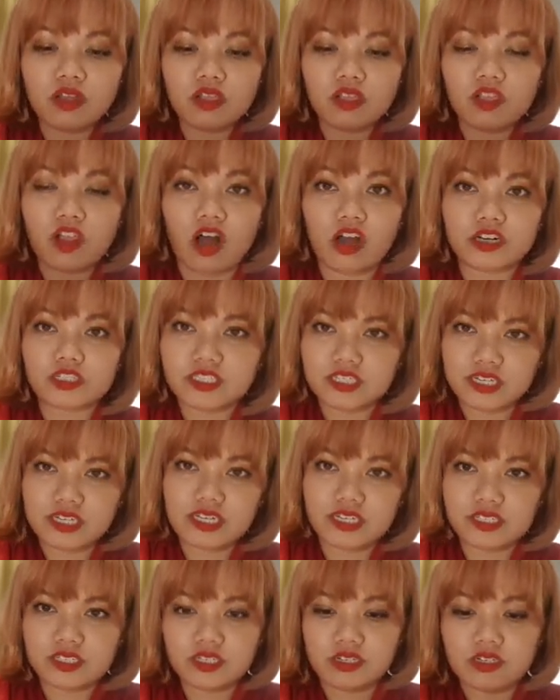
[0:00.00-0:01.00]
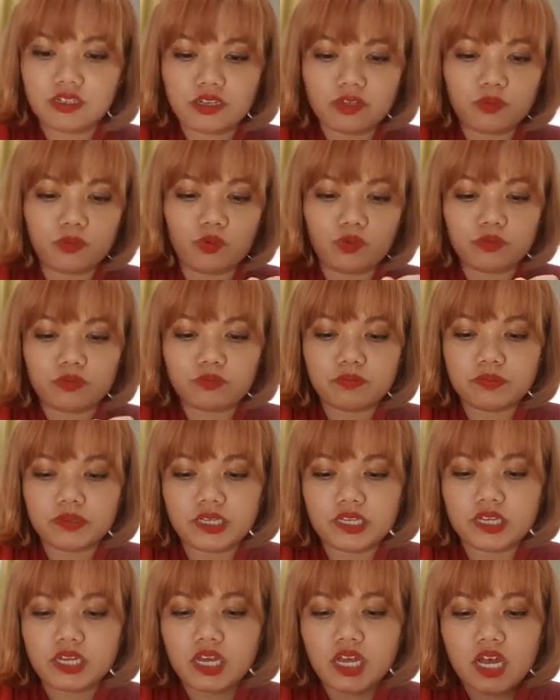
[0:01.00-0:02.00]
locked in. It won't
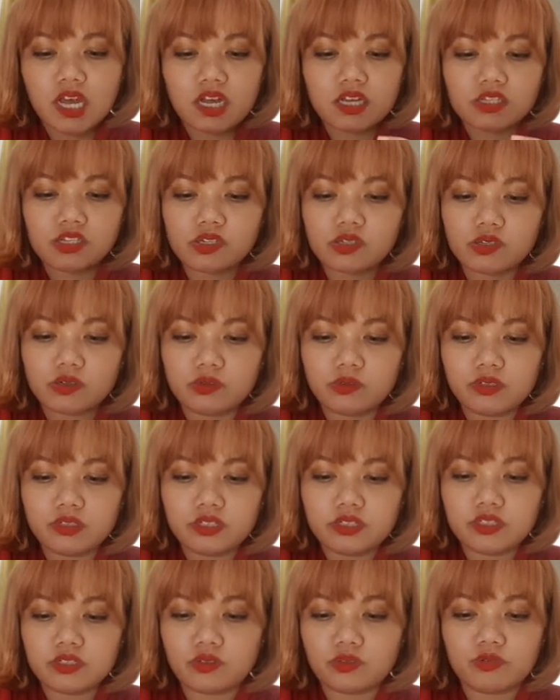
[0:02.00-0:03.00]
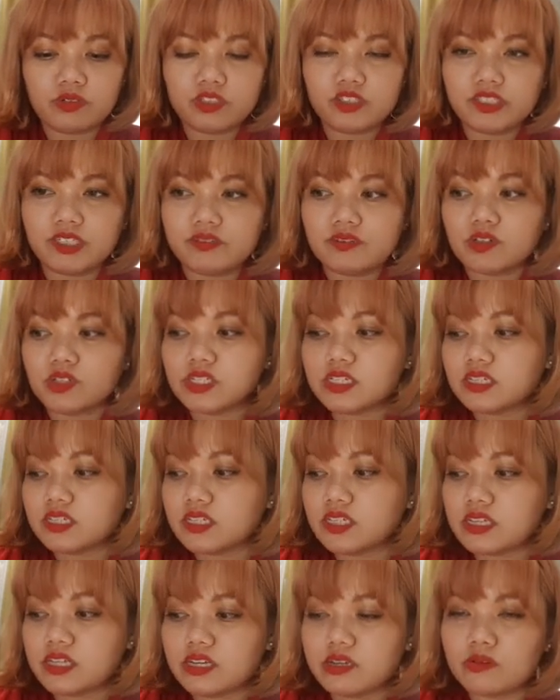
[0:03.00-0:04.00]
be stolen or retrieved. Because the
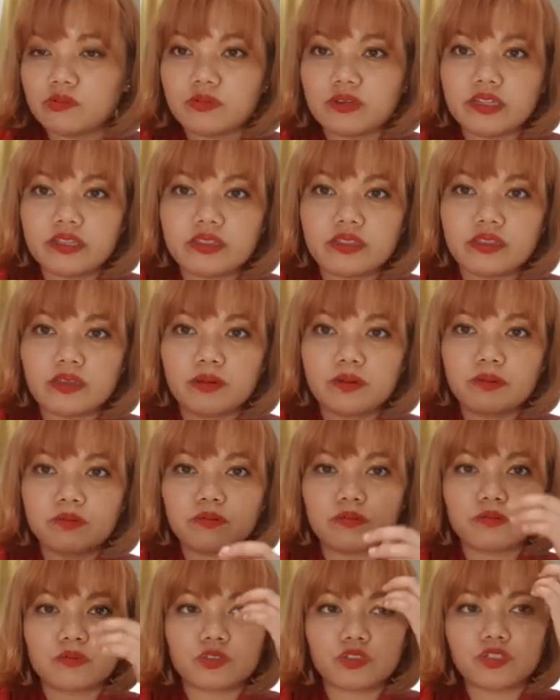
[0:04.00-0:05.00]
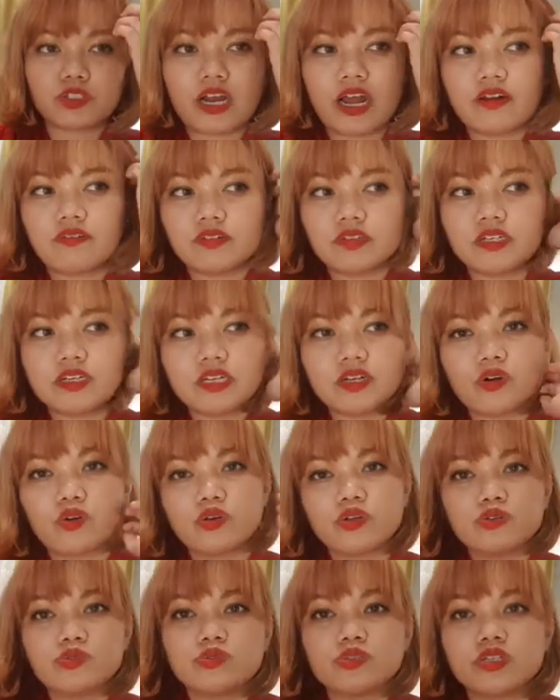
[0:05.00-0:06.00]
thing with um, traveling or
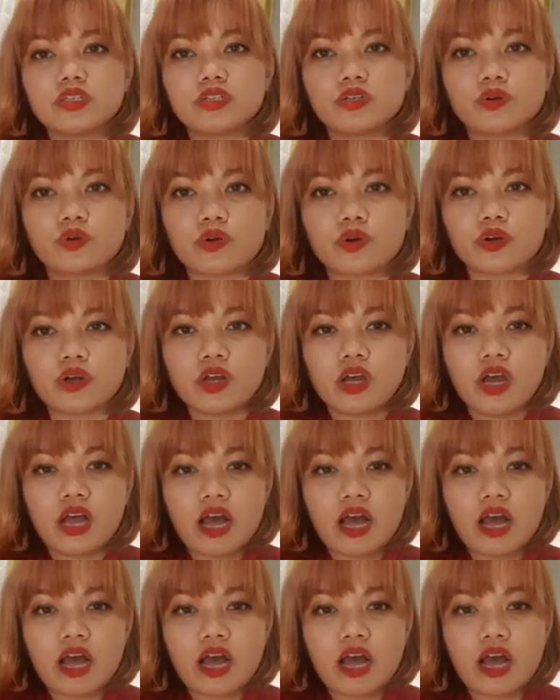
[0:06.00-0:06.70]
using your